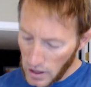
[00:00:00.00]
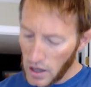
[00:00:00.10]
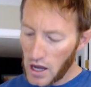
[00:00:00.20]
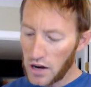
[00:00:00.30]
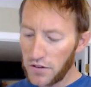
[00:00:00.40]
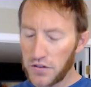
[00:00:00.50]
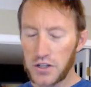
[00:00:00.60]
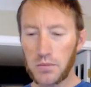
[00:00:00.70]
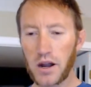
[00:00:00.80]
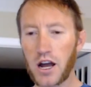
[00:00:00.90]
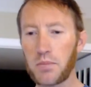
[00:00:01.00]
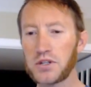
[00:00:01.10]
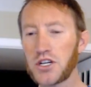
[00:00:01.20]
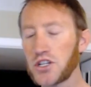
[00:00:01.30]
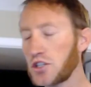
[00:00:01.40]
And if you've seen my
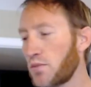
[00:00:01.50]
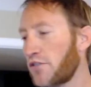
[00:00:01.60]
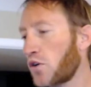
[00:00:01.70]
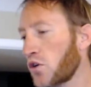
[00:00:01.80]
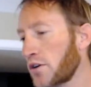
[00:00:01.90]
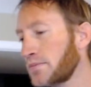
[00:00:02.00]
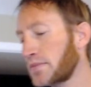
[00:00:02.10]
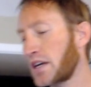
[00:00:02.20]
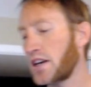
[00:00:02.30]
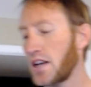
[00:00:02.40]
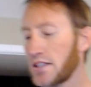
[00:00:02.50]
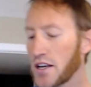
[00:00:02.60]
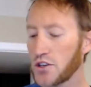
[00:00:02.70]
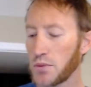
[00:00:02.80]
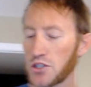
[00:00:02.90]
competitions before, it's not
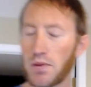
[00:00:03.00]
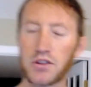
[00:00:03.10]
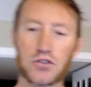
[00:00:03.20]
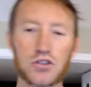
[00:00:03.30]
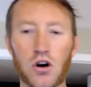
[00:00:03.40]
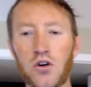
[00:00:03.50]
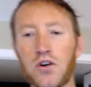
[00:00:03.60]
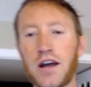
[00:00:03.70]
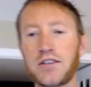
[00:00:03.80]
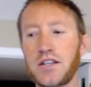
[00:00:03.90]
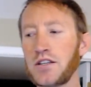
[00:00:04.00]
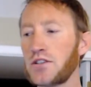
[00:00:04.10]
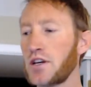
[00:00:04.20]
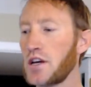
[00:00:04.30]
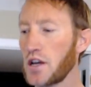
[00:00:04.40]
so much about the score as it is
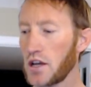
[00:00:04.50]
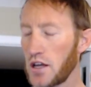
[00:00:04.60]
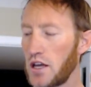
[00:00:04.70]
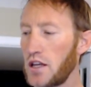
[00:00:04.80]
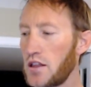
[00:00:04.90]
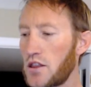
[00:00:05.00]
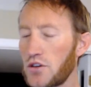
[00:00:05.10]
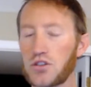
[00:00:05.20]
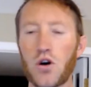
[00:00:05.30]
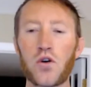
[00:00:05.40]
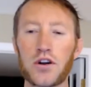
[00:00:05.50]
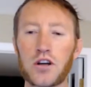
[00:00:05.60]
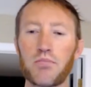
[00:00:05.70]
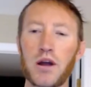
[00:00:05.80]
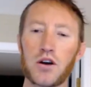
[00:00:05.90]
the score in
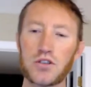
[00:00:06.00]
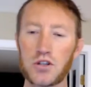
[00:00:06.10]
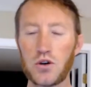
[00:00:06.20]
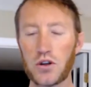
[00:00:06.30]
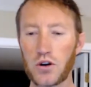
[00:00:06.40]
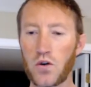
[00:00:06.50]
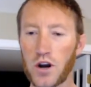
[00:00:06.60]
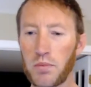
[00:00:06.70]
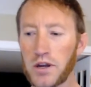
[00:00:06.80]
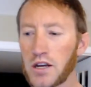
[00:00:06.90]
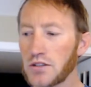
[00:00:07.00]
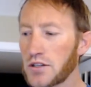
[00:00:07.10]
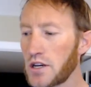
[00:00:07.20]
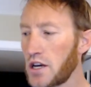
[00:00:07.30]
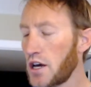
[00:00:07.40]
comparison to who they're going up against.
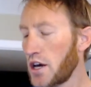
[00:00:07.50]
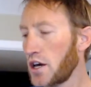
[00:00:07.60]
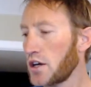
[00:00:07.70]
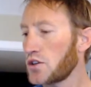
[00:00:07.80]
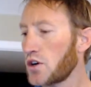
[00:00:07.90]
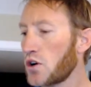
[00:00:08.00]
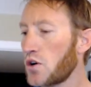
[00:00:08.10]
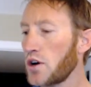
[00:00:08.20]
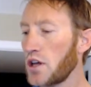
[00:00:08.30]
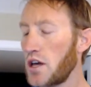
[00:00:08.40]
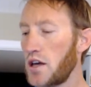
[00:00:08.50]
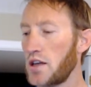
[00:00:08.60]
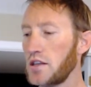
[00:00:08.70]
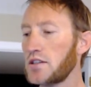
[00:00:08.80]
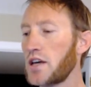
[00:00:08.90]
So in
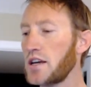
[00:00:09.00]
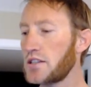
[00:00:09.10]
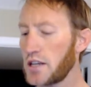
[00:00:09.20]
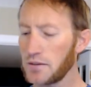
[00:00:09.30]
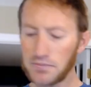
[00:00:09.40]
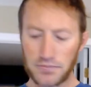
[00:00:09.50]
this tasting,